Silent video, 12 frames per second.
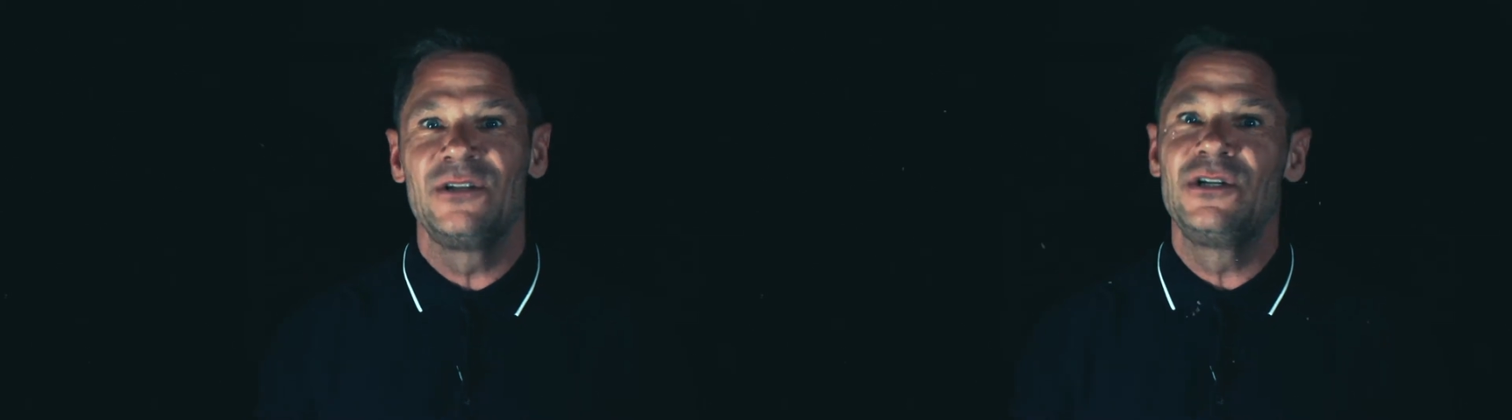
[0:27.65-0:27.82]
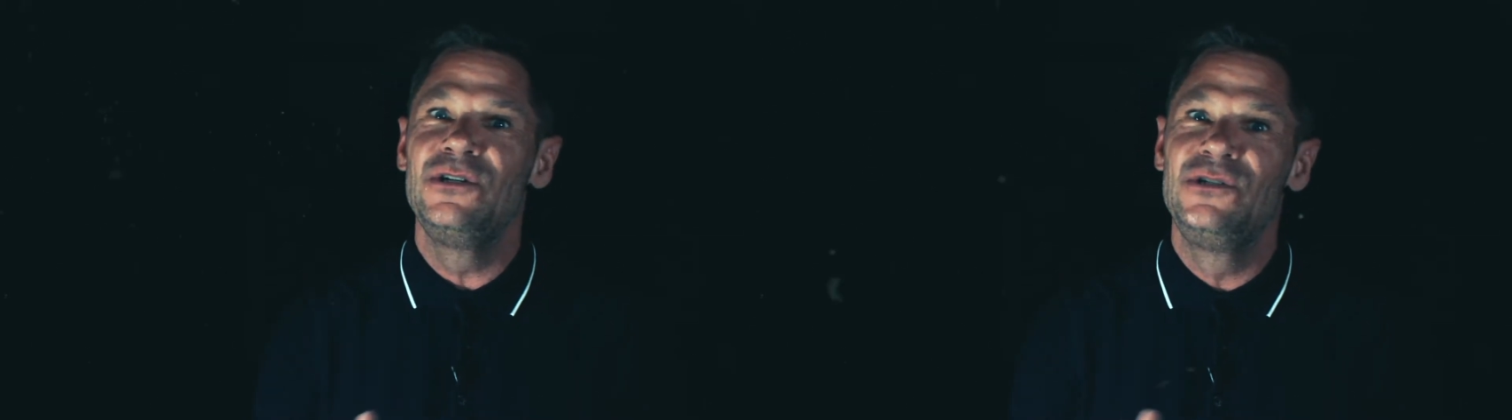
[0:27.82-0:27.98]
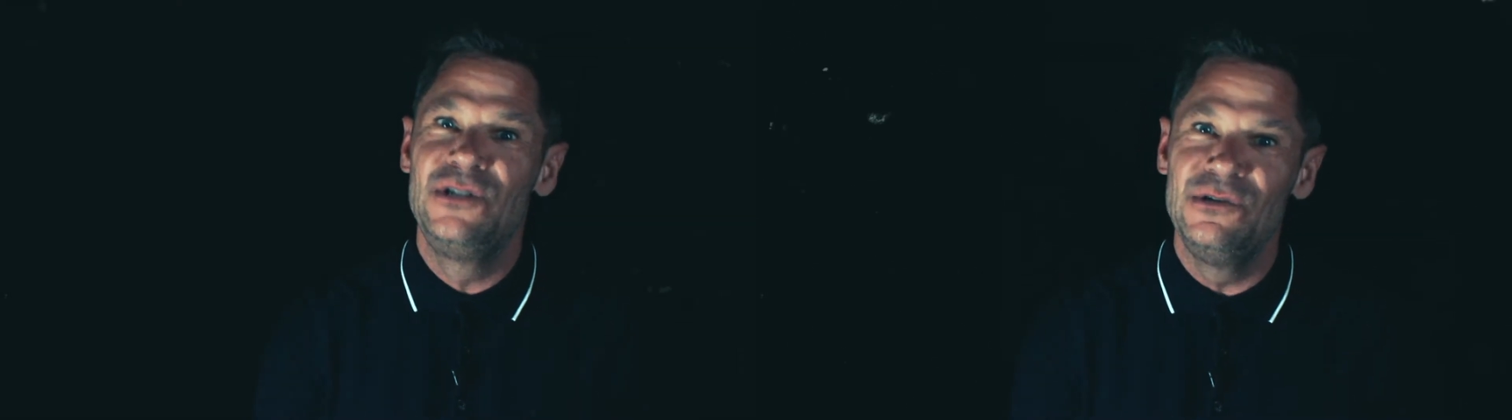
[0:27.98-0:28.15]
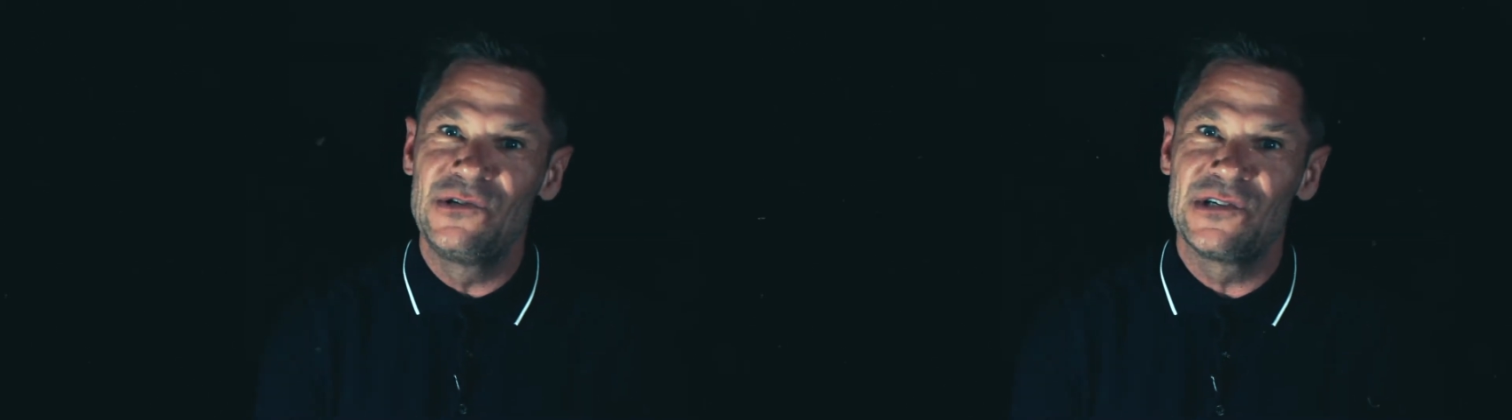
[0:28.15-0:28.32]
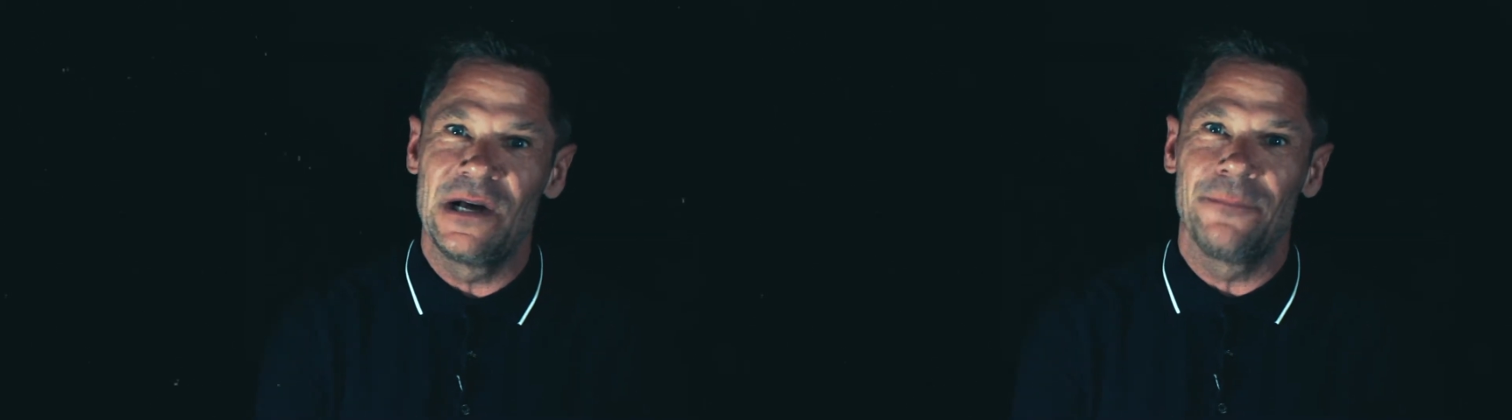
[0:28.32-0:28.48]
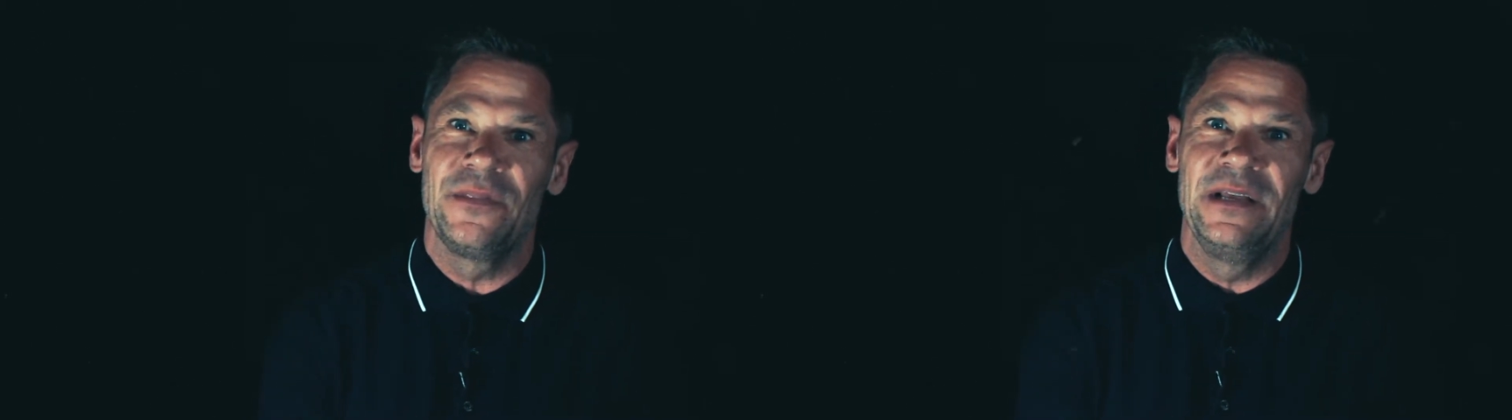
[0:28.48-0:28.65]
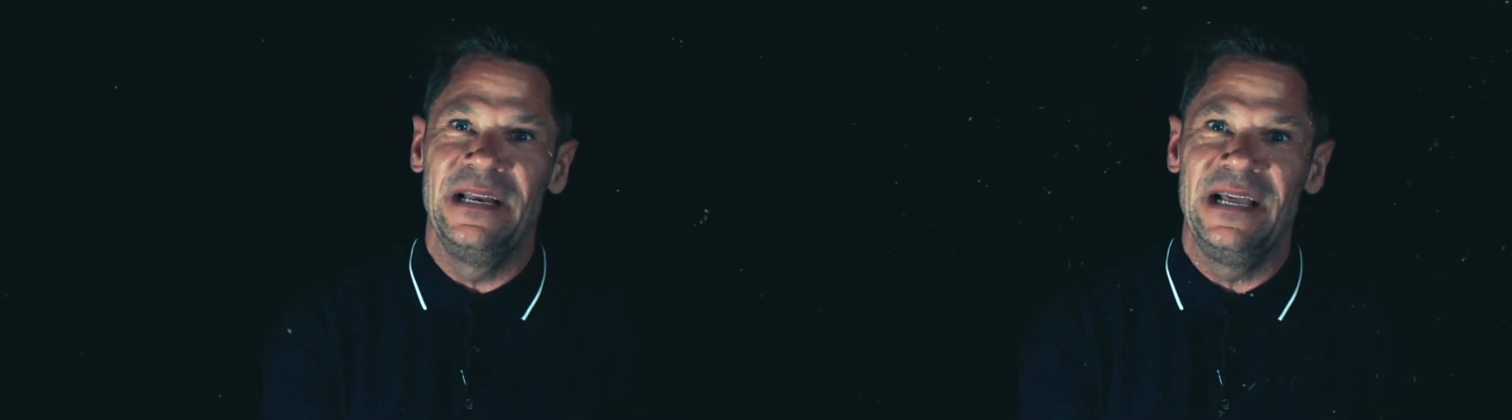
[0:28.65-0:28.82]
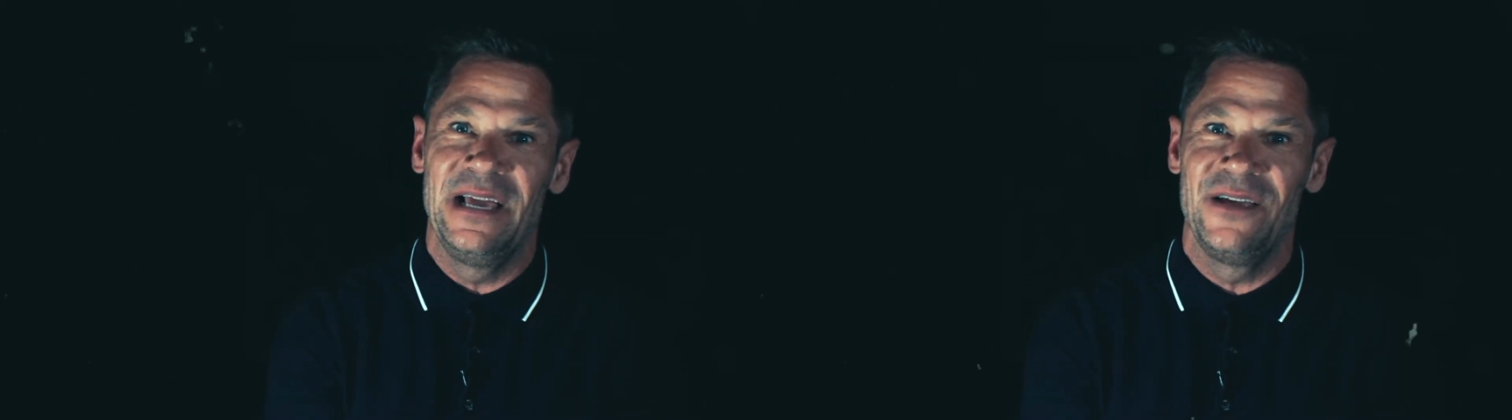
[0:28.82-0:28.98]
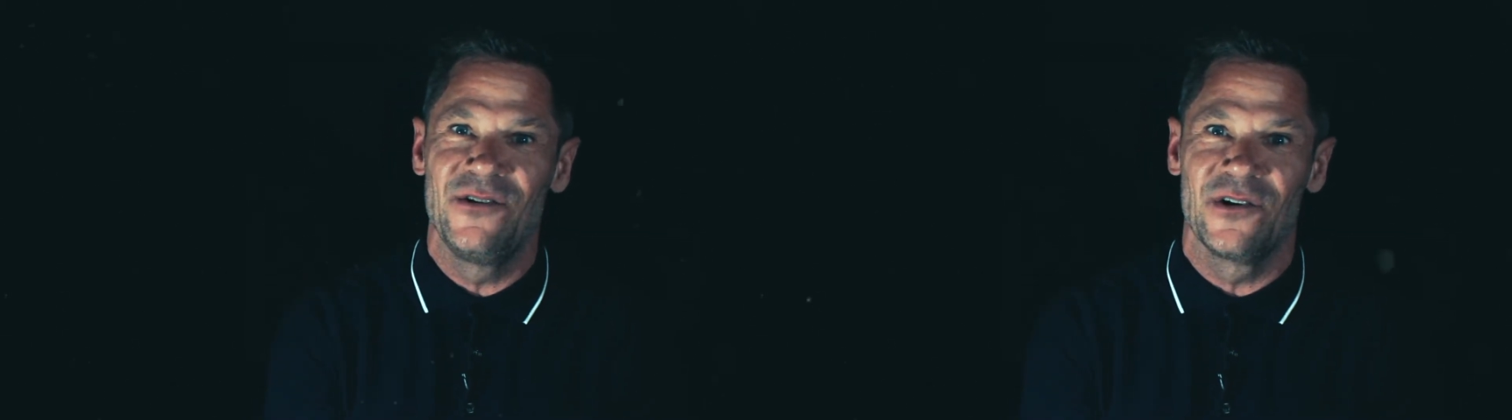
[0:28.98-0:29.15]
to do something
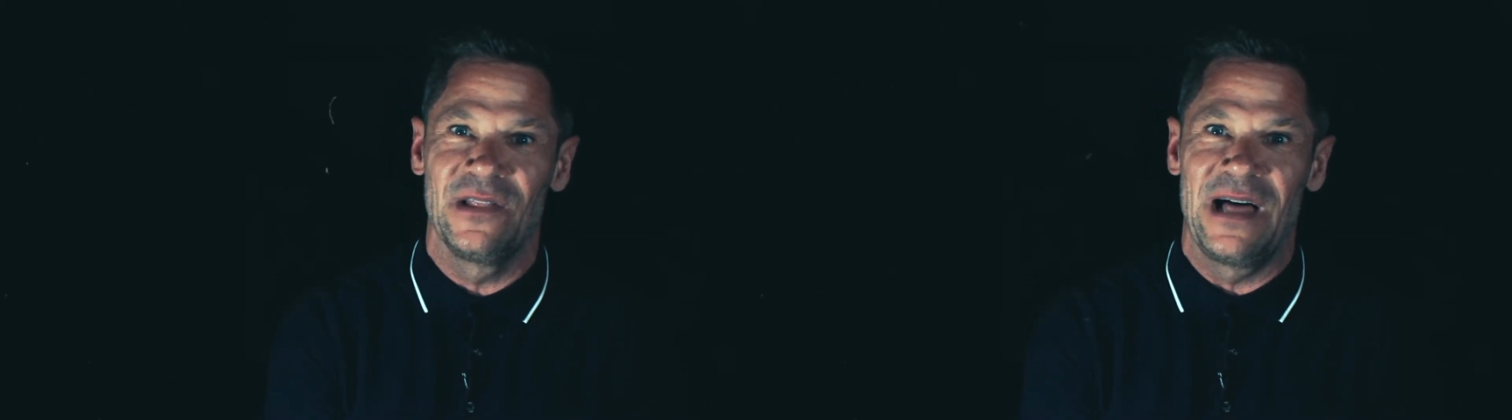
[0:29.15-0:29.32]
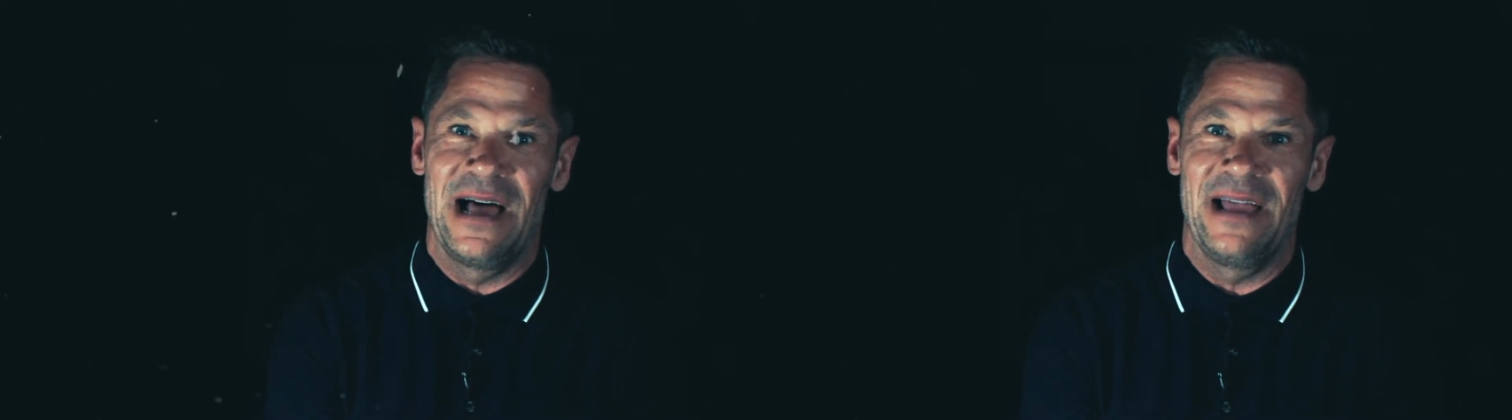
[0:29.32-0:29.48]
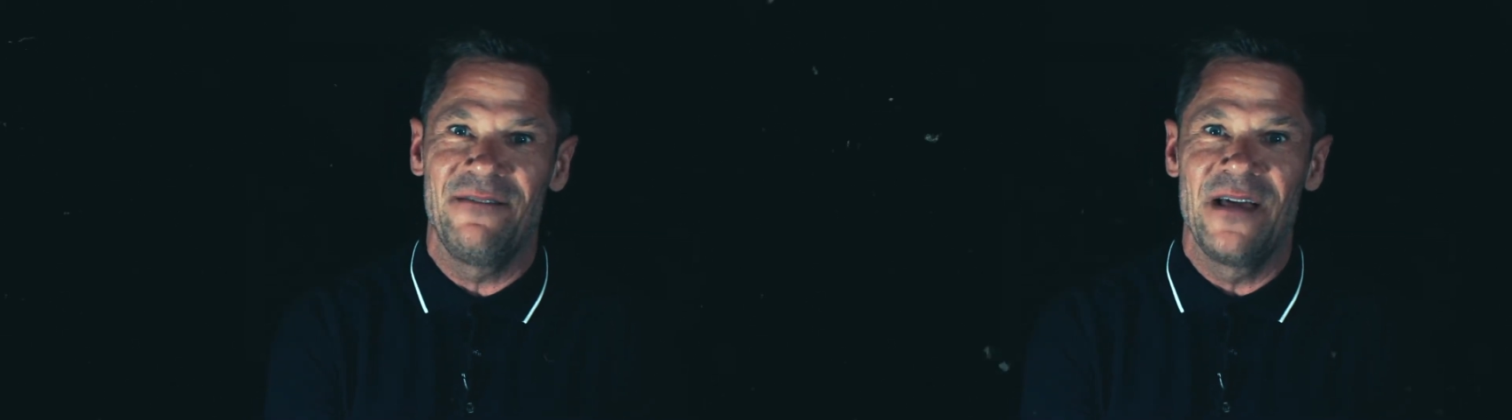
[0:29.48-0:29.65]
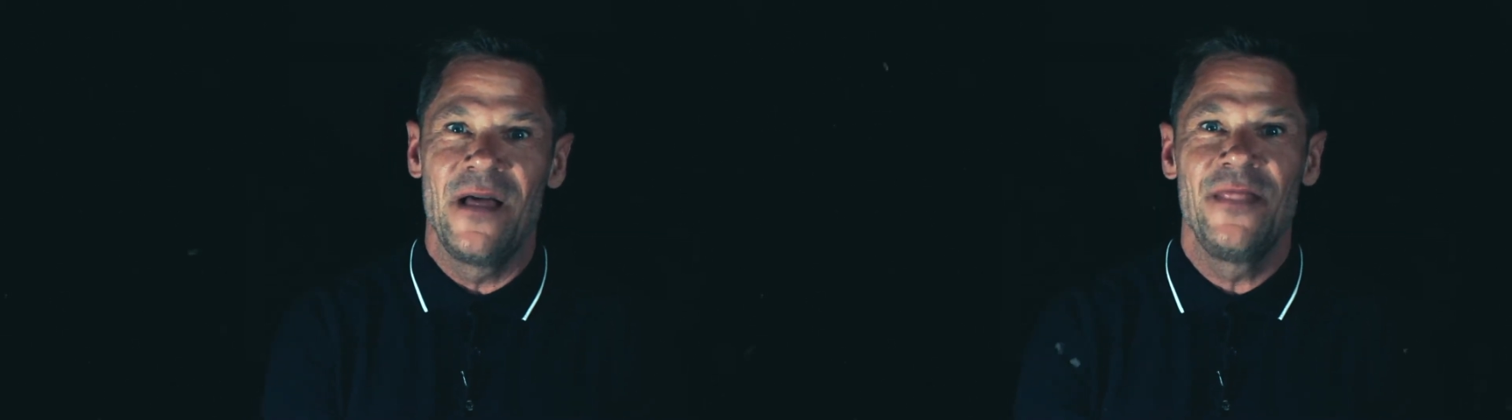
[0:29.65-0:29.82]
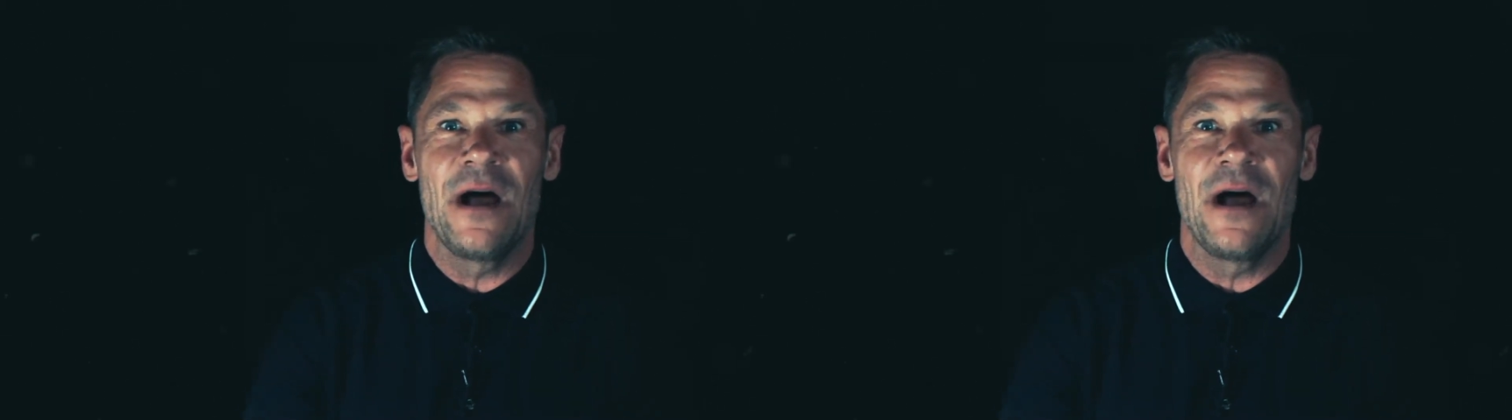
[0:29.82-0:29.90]
in your life